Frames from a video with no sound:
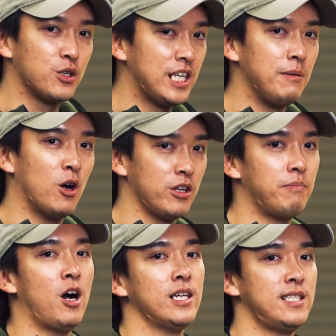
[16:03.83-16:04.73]
to keep all the
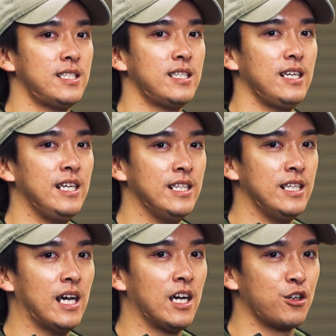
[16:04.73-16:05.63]
parts
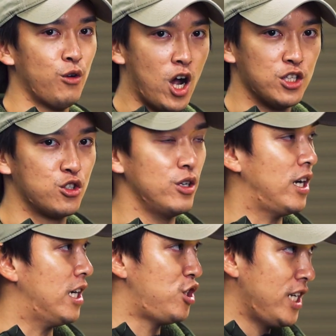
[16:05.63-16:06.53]
in the garage or
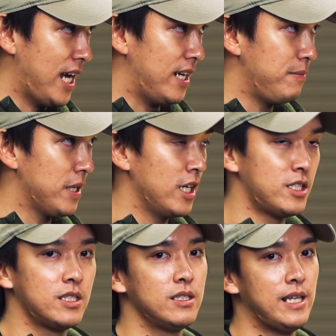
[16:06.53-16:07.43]
the shed
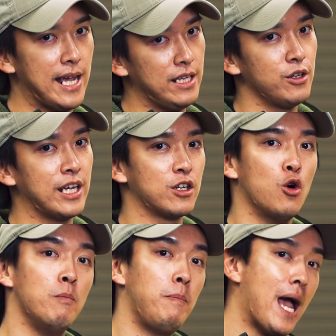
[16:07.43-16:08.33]
because then you can
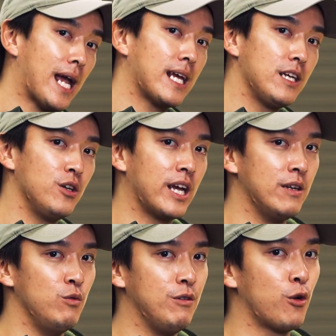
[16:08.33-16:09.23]
go back, you
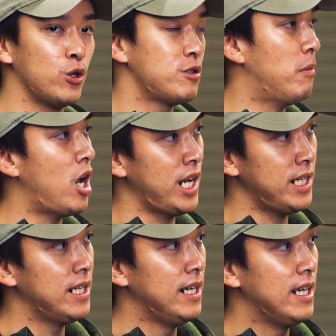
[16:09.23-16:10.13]
can reverse mod it.